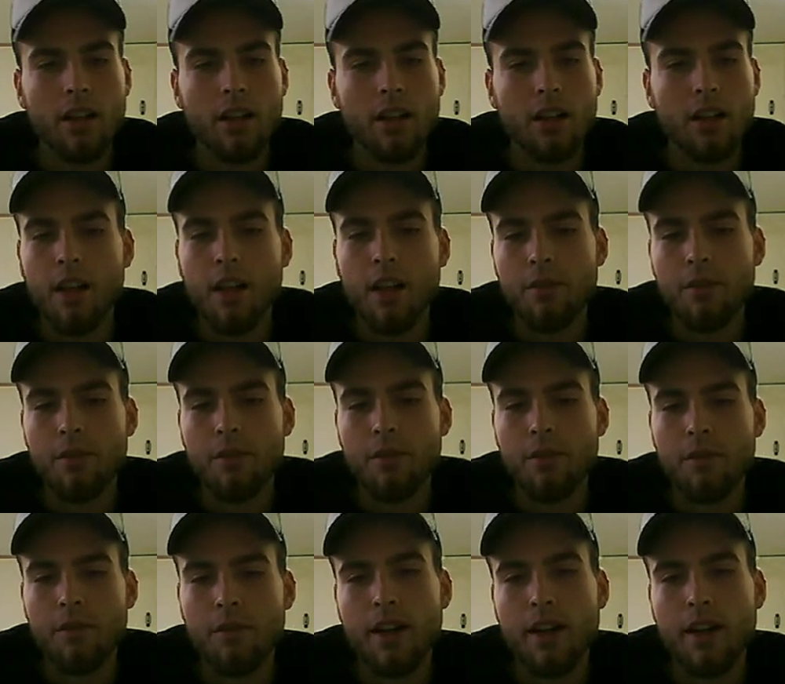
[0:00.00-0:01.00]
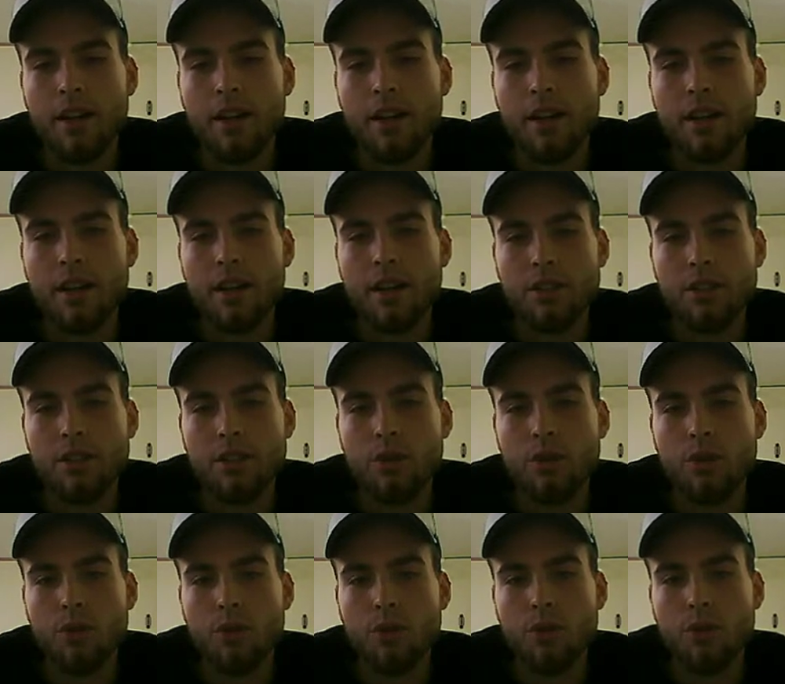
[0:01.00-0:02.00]
a lot of other areas do
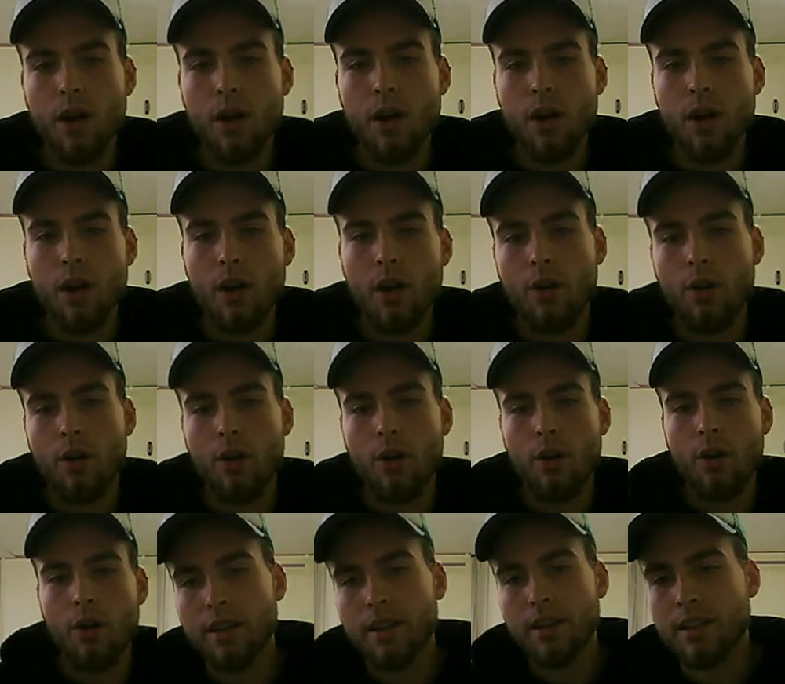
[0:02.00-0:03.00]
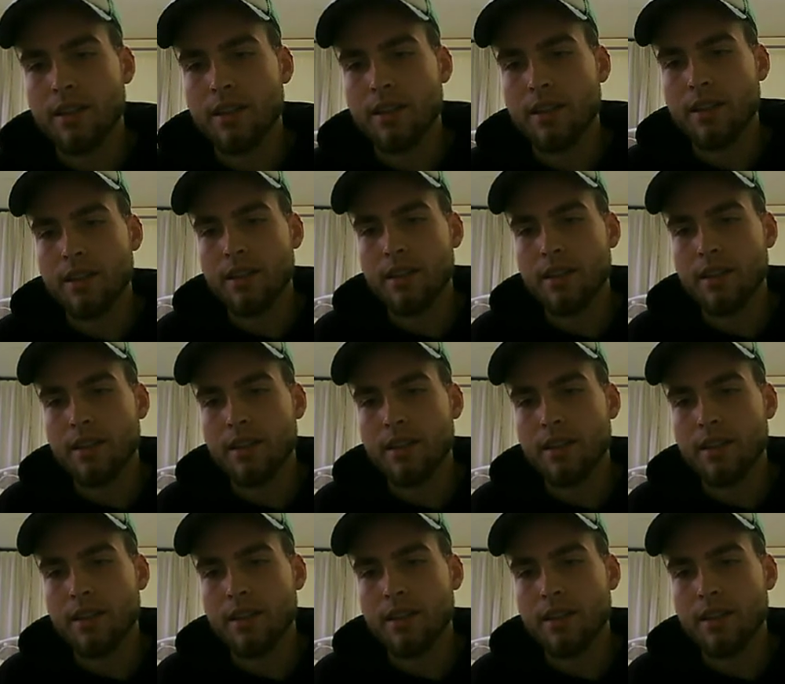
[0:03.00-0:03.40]
as well, or at least